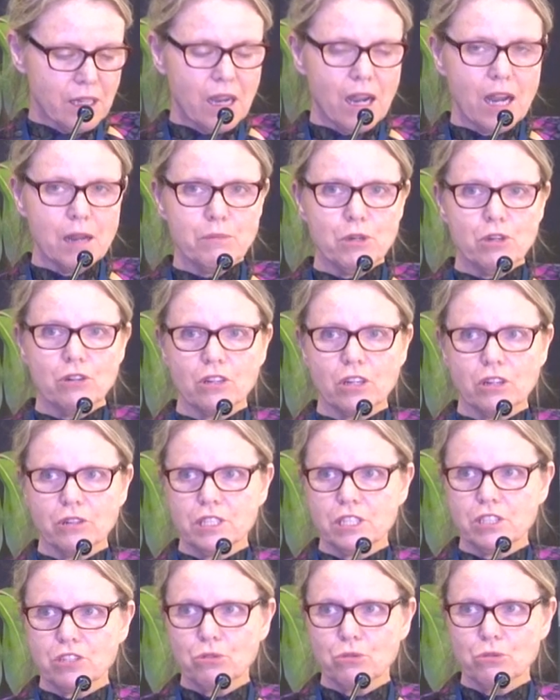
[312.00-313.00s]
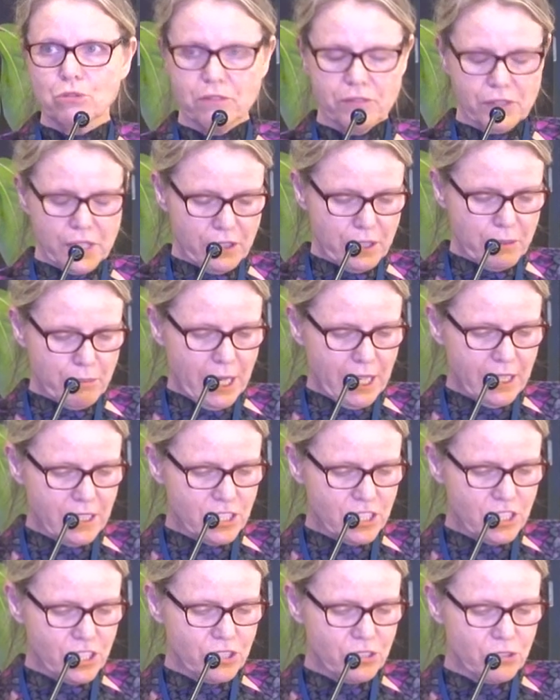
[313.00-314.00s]
I'm not going to talk very
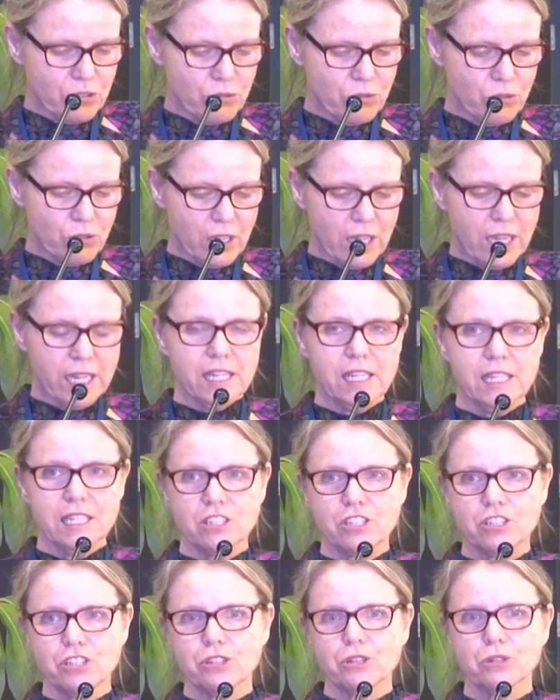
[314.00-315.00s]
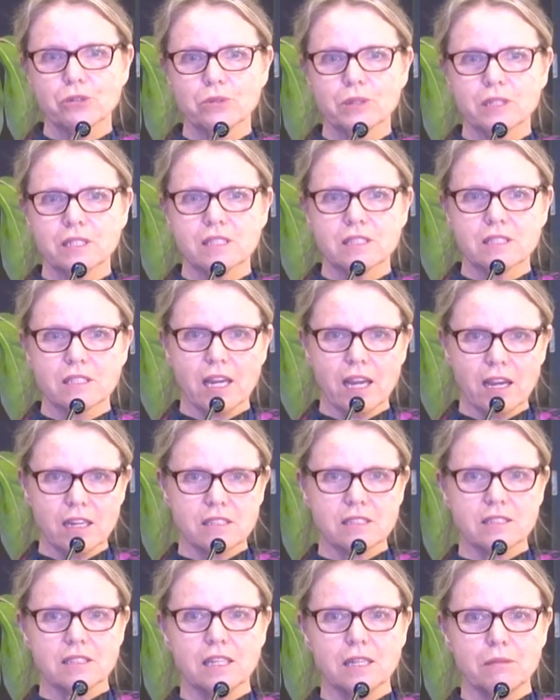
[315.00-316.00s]
much. All I need to do is the
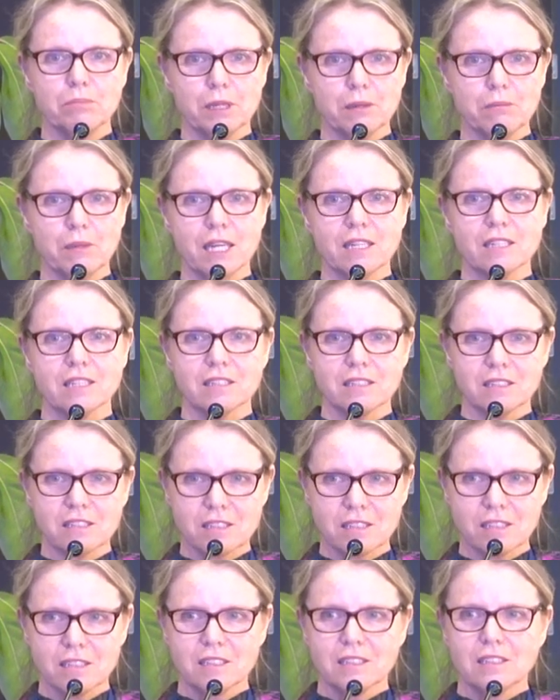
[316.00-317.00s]
housekeeping matters.